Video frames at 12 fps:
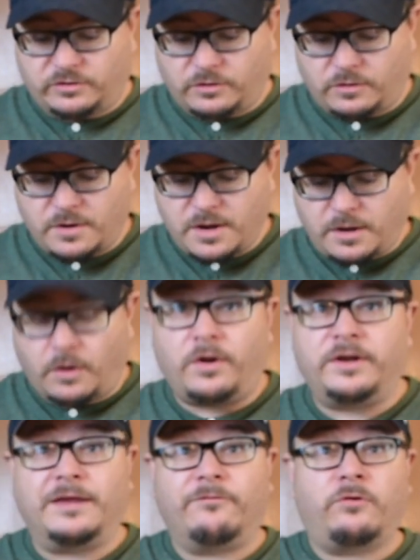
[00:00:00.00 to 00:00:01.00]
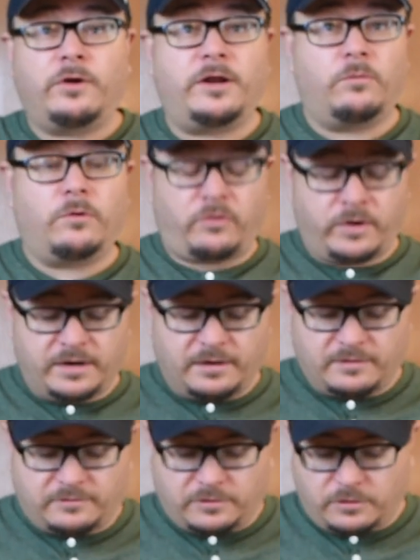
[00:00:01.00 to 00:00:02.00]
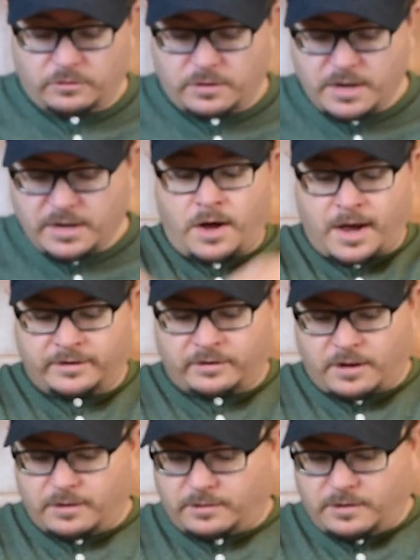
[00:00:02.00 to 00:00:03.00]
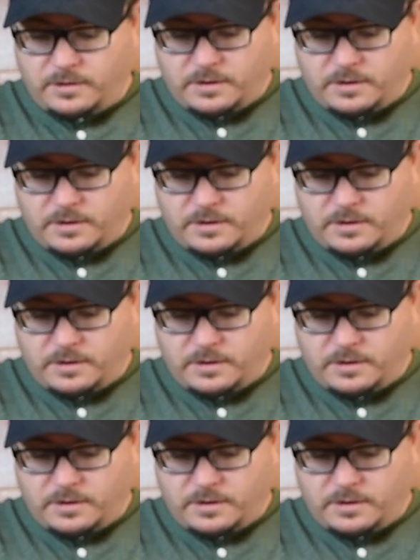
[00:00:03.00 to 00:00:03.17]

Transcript: So I want to give credit where credit is due. Hot dog